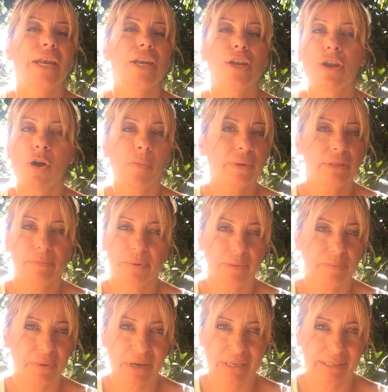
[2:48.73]
Nobody
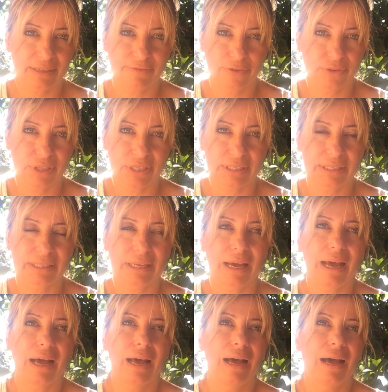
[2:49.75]
prepares her for this.
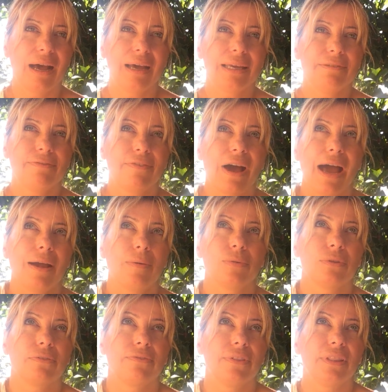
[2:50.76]
If I
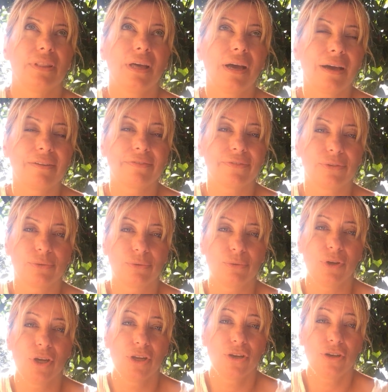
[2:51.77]
would have loved
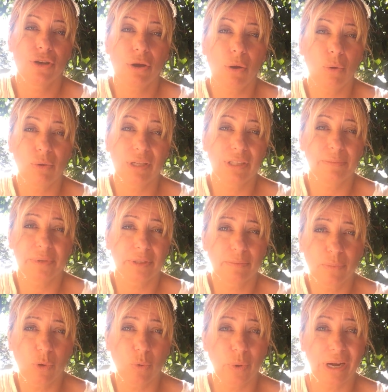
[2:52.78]
to know a little bit
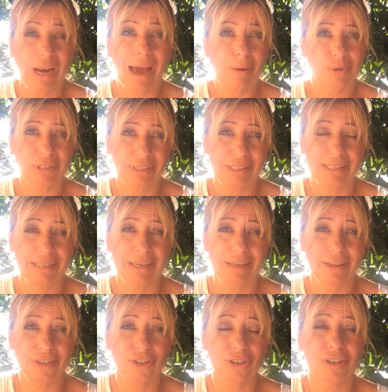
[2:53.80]
more when I was a
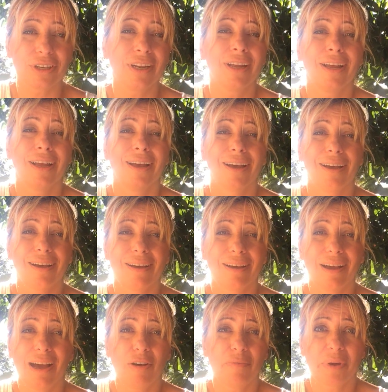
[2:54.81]
teenager,
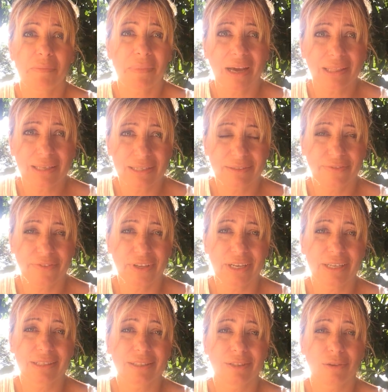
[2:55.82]
how my mother is
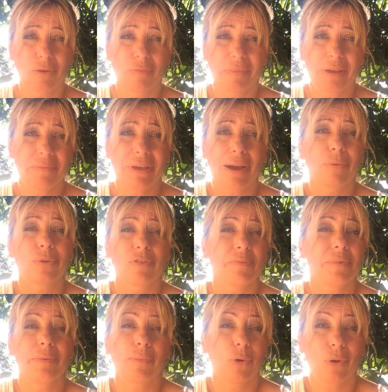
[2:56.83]
feeling, so maybe I would have
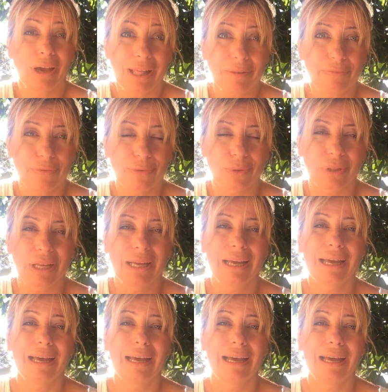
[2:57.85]
been more helpful.